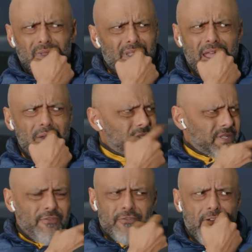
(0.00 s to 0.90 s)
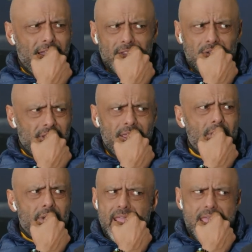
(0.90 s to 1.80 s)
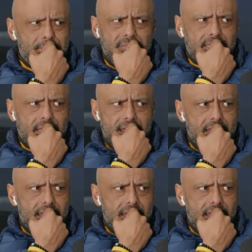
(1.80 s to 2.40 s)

That was they're an epic car.